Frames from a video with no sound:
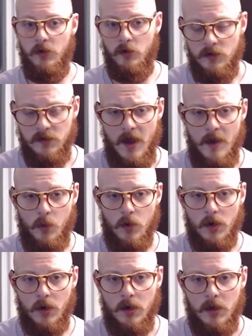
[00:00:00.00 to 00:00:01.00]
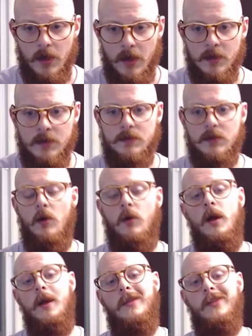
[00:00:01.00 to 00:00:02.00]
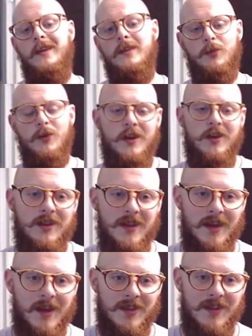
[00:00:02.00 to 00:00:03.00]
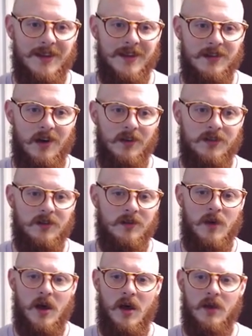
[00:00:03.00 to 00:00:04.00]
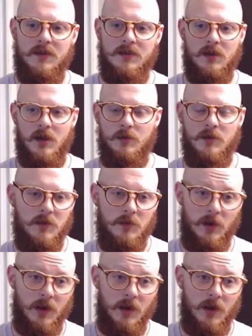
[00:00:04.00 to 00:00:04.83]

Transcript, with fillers: for Kree Cyborg. And so that's a pretty good thing. I think that's awesome. This could help some people